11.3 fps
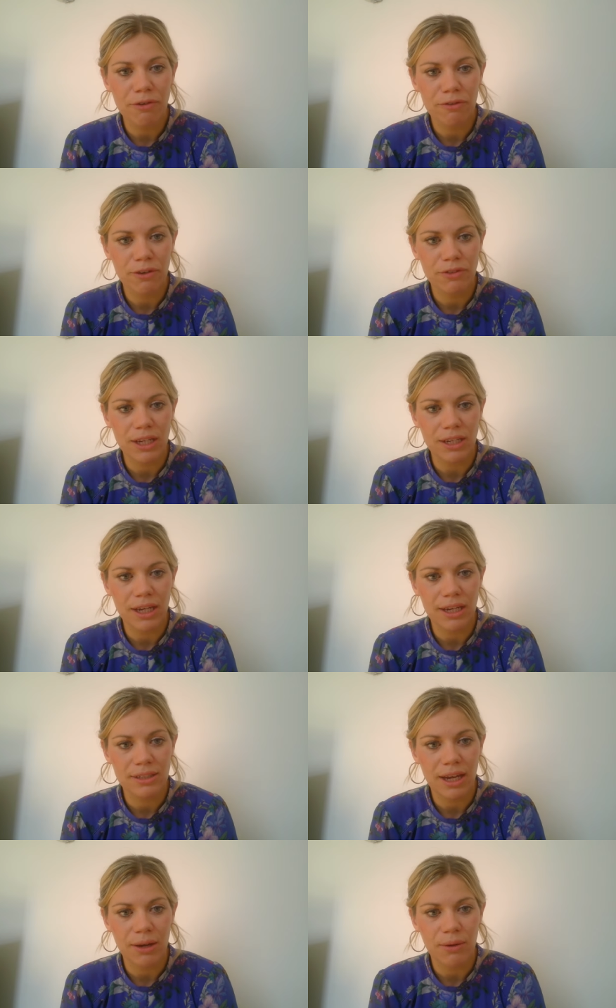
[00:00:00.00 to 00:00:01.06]
for fifteen
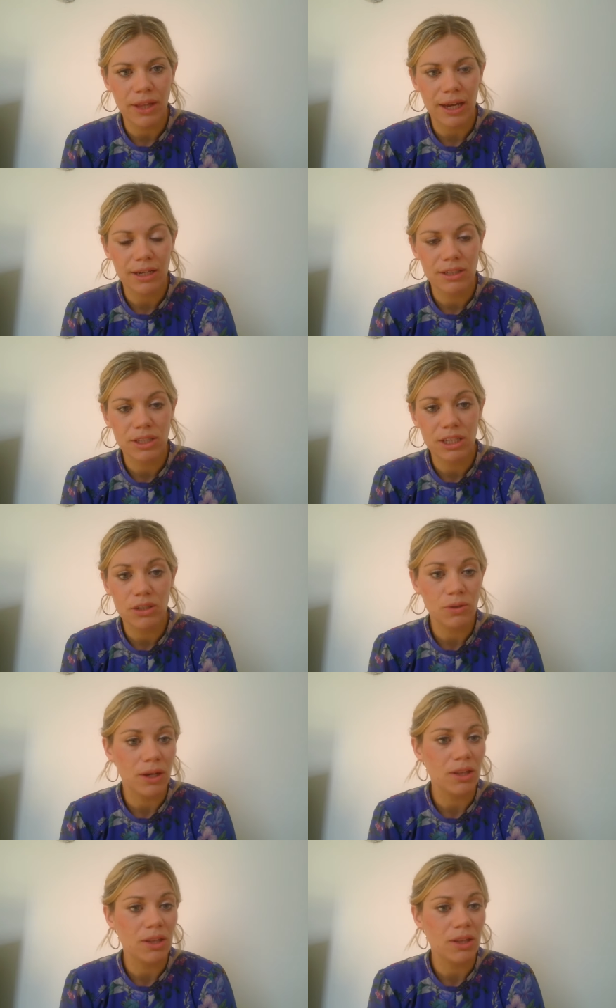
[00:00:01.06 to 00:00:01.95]
years now, and that continues.